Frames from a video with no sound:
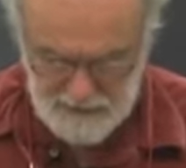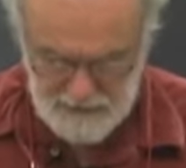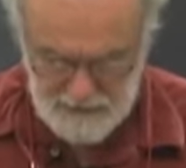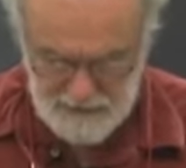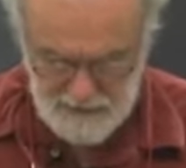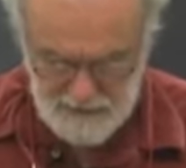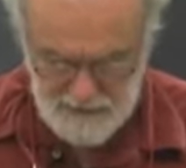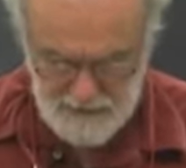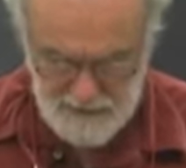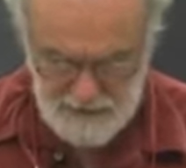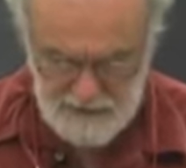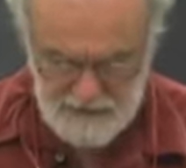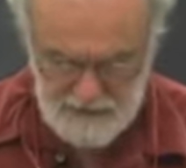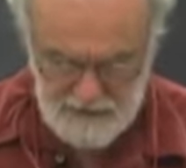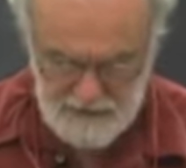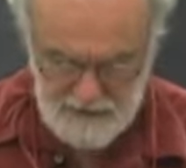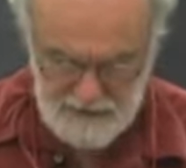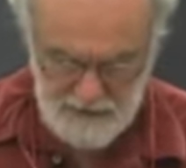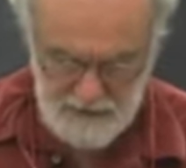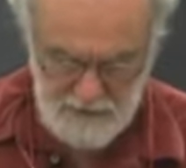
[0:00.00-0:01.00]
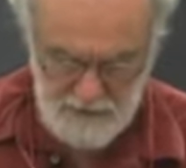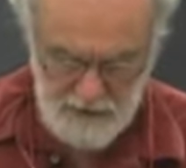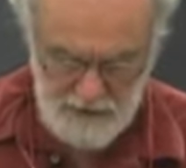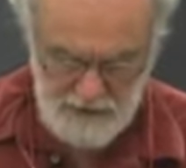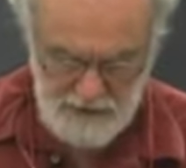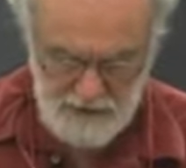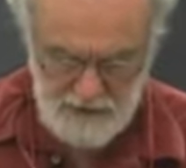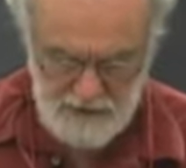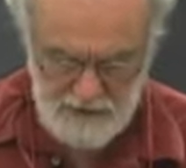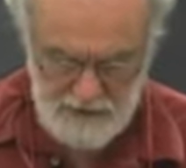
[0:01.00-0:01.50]
some of these
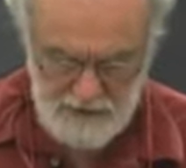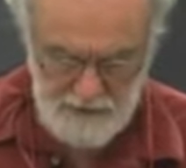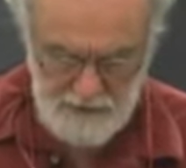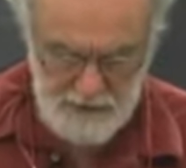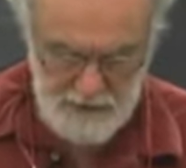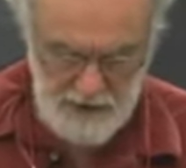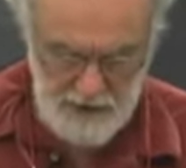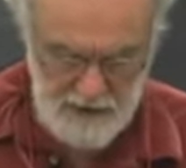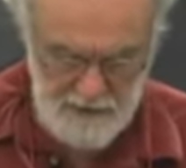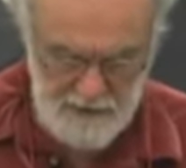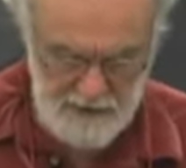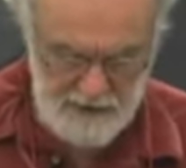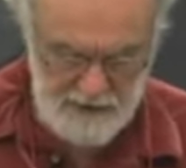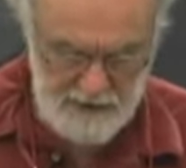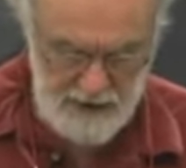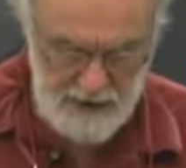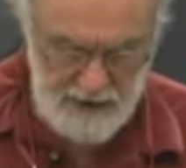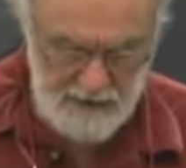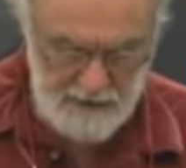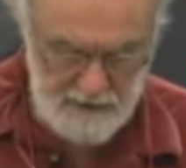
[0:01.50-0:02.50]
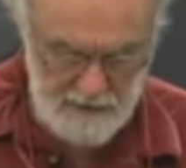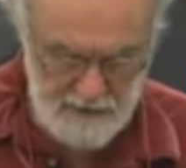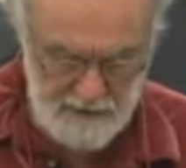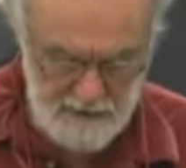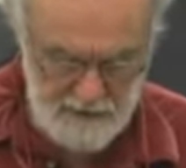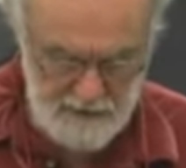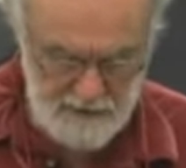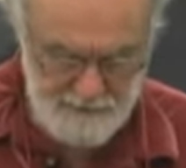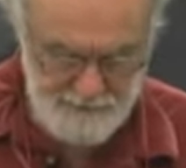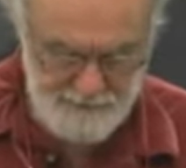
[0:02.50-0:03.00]
questions become
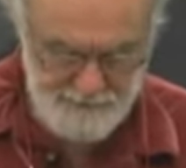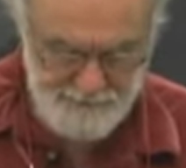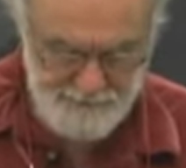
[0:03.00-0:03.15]
entangled